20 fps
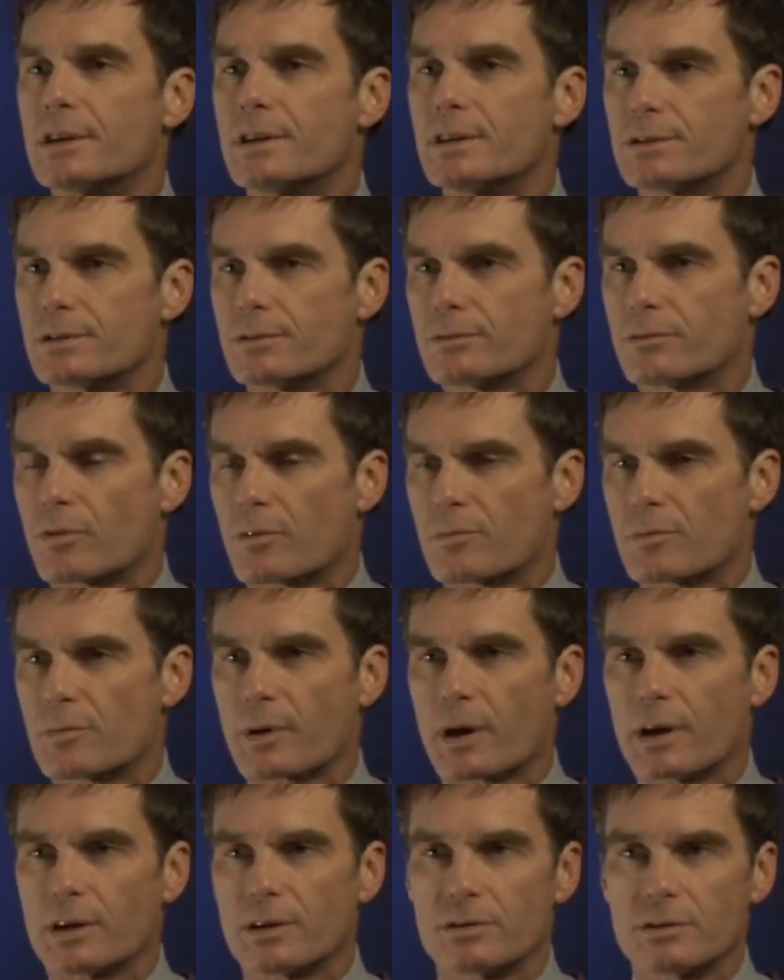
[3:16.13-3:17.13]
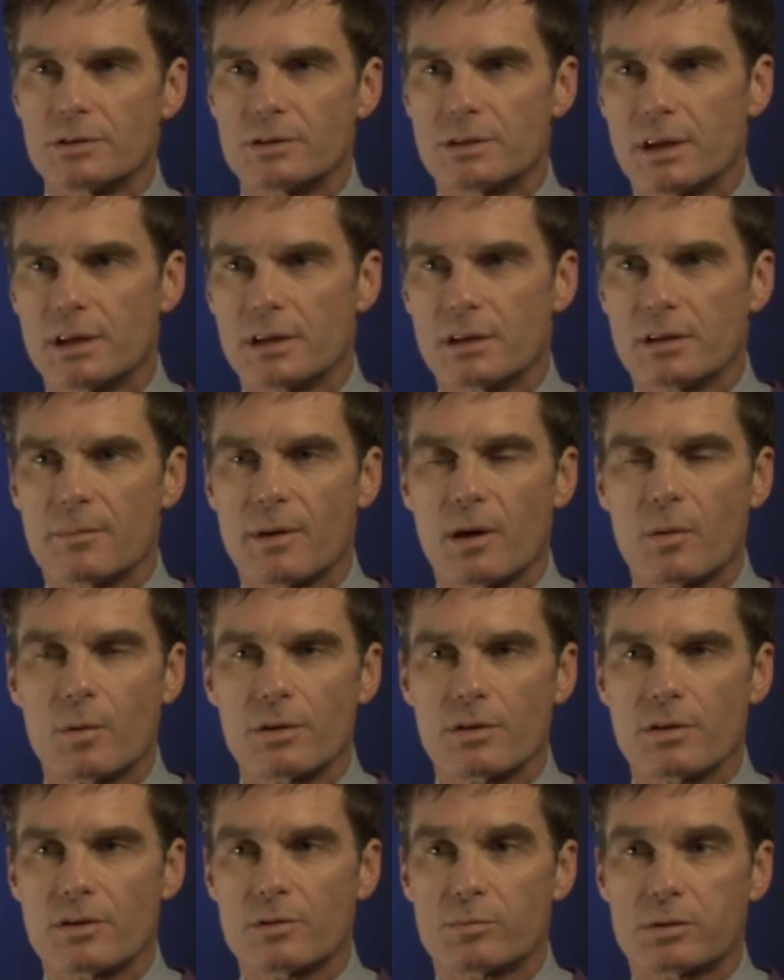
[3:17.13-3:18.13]
is informed by good data about
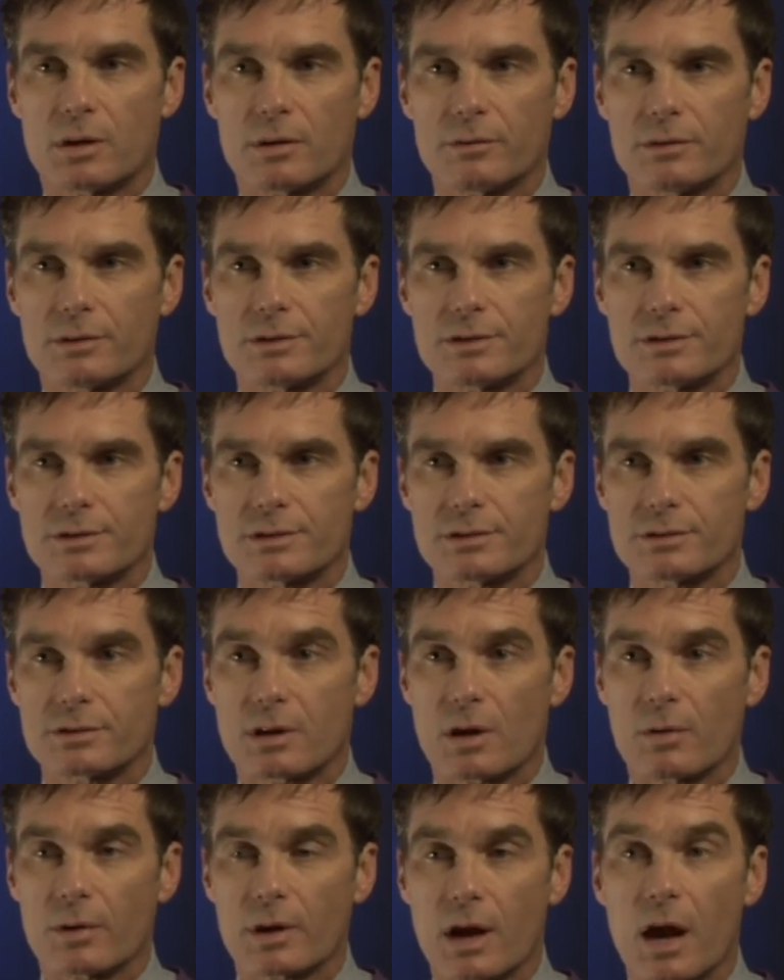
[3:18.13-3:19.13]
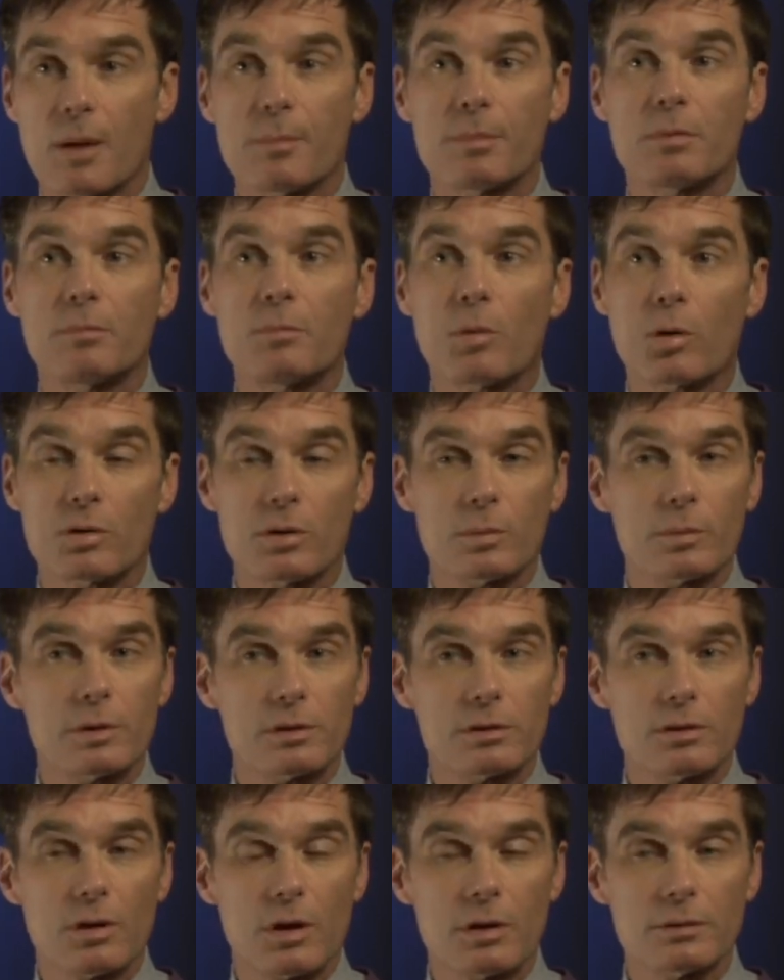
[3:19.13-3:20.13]
whether the prevalence is going up more than
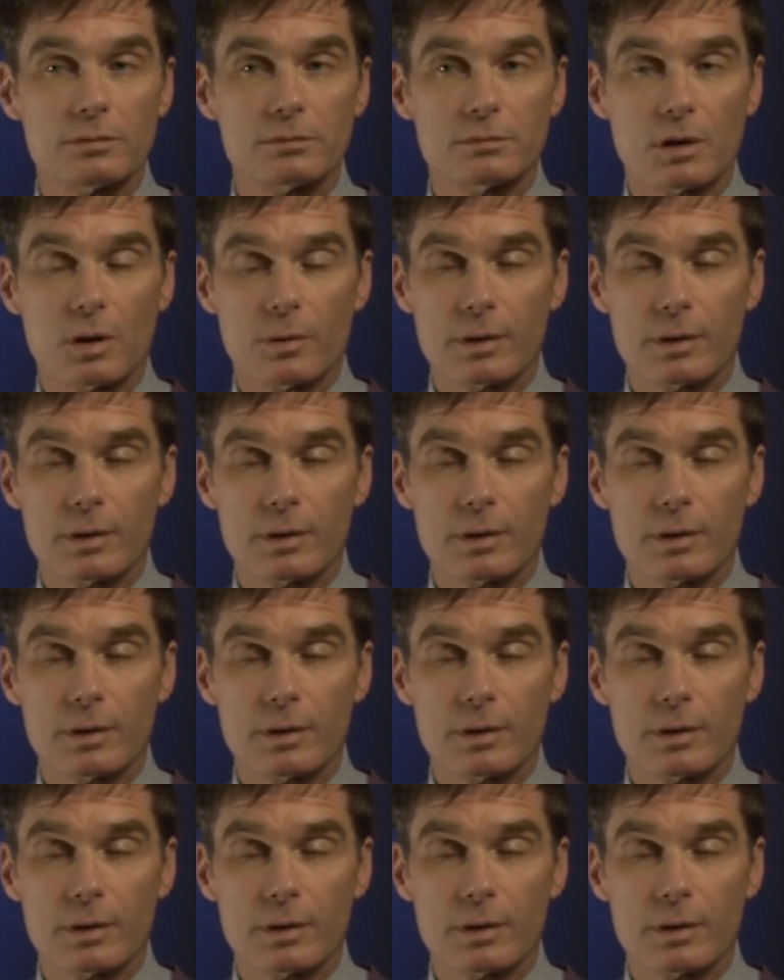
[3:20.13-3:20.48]
we thought,